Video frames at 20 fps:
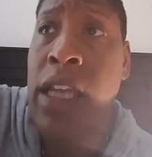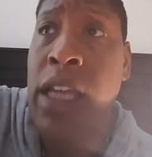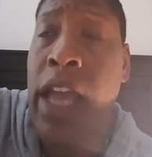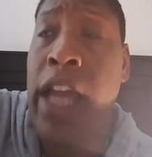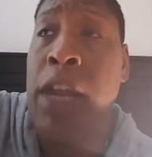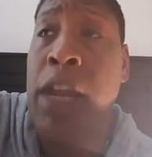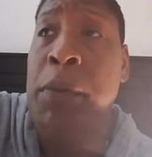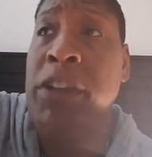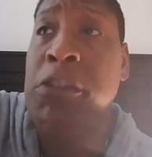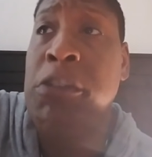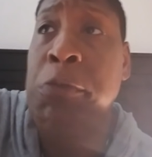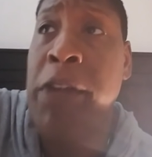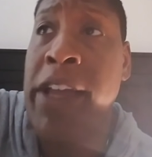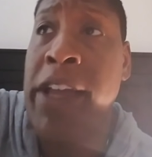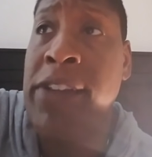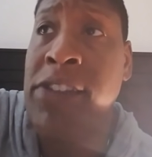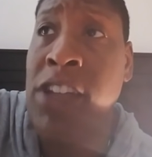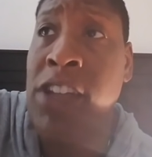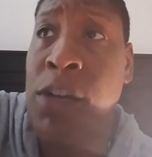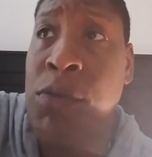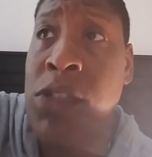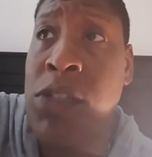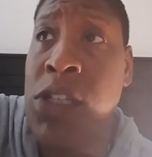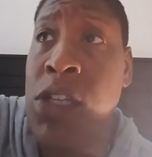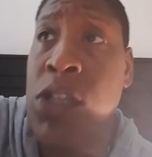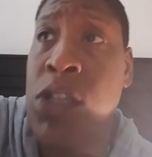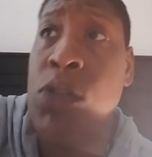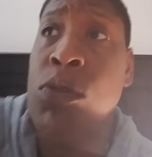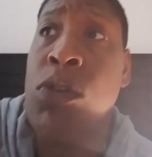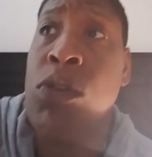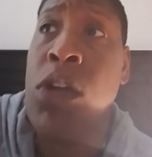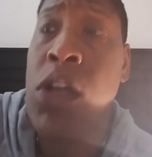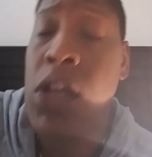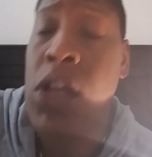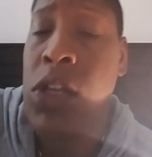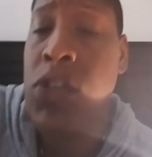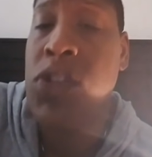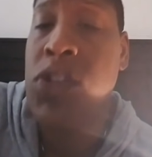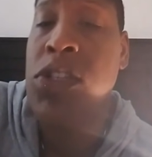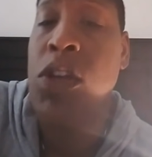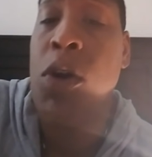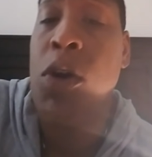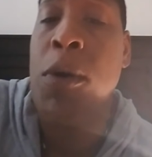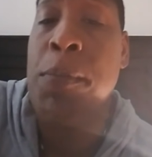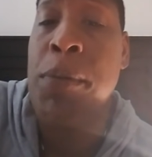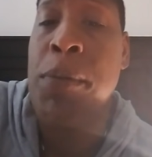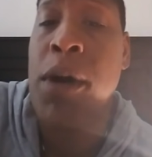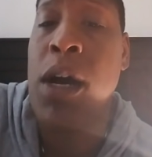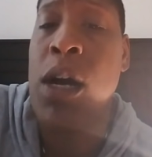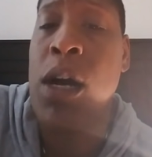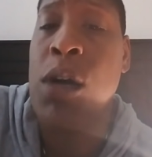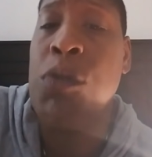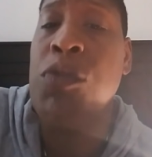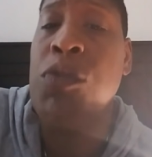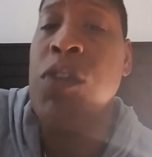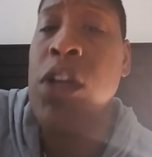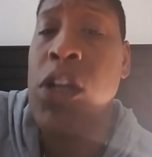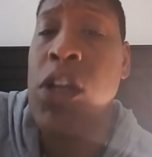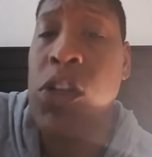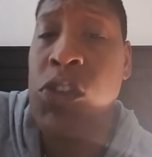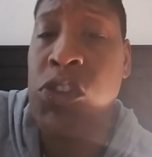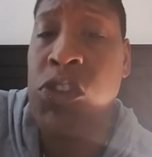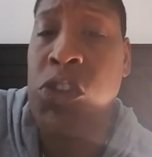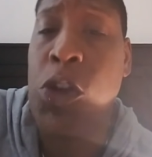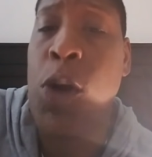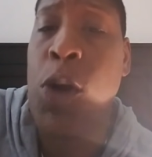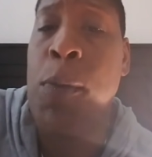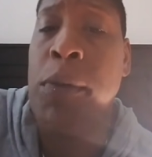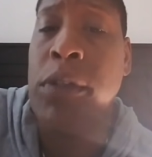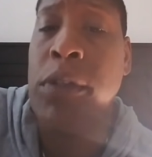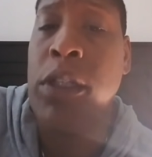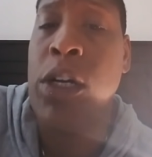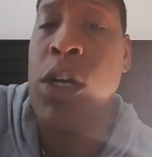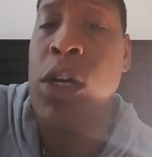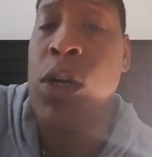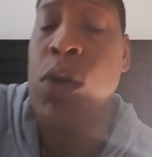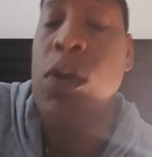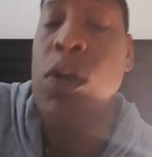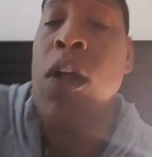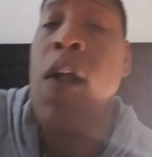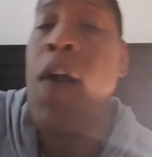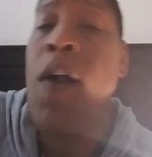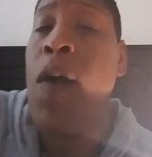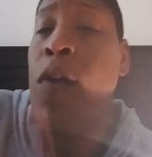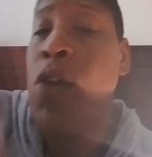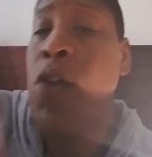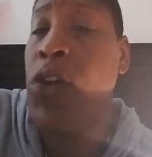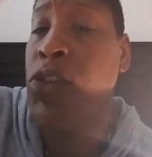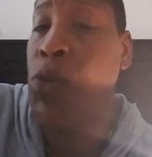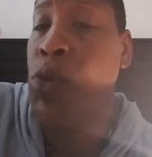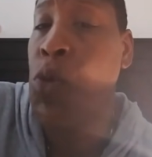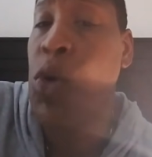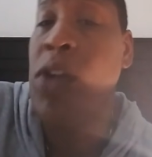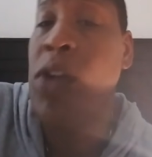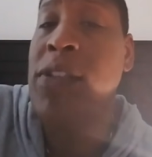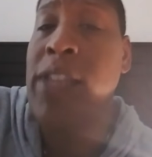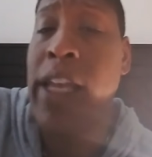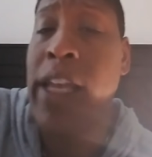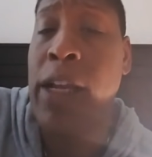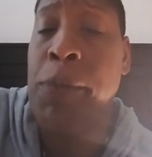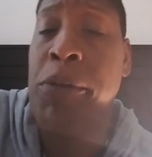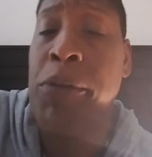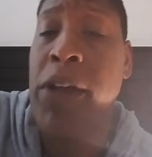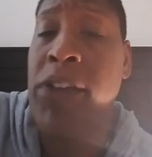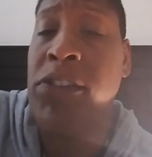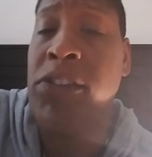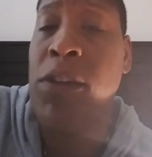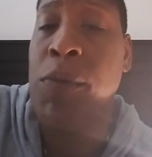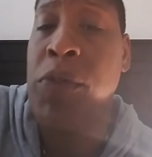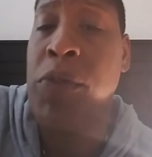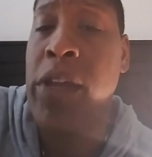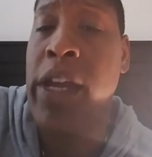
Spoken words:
And let me explain something to you. So above, so below. There's a war taking place up